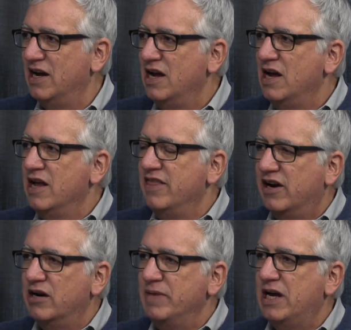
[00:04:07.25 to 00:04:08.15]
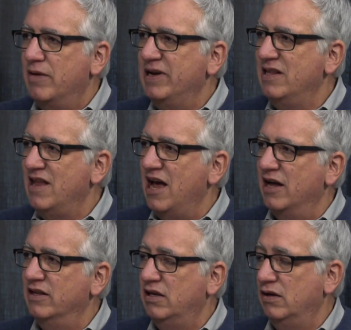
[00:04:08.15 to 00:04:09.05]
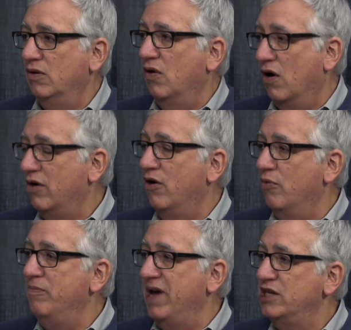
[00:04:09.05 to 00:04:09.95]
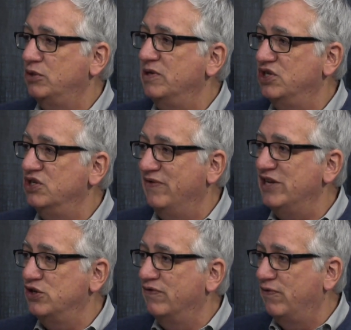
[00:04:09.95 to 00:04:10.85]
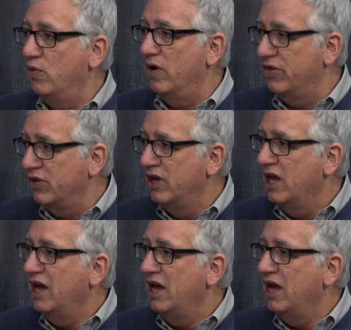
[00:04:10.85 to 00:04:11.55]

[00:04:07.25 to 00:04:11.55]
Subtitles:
Mm-hmm. They're going to be coming down to our home base, which is Venture Forth,